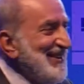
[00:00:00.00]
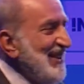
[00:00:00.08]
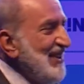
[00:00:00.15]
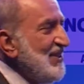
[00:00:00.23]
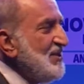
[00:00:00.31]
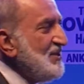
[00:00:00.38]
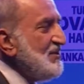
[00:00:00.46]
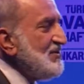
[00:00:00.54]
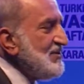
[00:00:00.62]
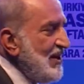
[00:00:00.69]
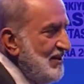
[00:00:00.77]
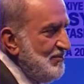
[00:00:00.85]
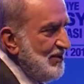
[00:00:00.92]
and there
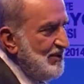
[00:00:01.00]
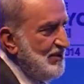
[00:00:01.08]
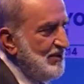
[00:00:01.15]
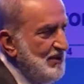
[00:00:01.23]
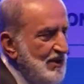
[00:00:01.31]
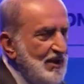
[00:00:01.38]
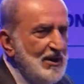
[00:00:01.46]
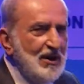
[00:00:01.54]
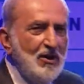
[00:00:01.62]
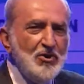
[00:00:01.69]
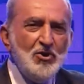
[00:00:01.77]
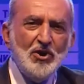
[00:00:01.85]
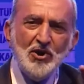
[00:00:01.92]
is rahmat.
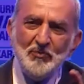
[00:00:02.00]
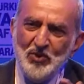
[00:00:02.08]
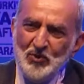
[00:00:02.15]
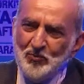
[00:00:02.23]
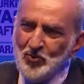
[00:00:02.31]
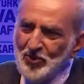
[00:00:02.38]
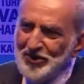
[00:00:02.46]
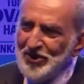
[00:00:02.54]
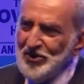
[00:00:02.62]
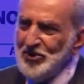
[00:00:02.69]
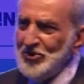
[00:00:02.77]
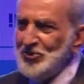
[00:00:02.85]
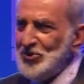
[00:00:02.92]
Now you young people,
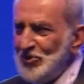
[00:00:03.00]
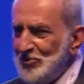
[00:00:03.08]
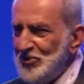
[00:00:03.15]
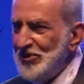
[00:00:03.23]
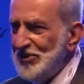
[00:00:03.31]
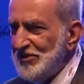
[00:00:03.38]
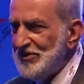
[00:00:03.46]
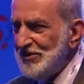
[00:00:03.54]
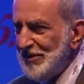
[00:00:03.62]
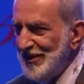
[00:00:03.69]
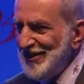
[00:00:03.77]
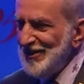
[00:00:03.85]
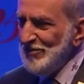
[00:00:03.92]
young entrepreneurs,
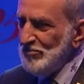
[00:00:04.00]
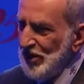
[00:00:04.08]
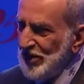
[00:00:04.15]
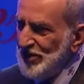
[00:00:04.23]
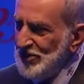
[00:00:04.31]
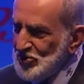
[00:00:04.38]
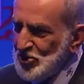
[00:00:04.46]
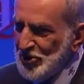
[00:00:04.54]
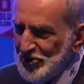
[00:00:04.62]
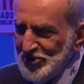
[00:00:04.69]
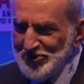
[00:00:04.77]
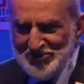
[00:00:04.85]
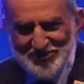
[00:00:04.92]
my
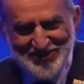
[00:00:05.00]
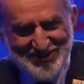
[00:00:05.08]
children,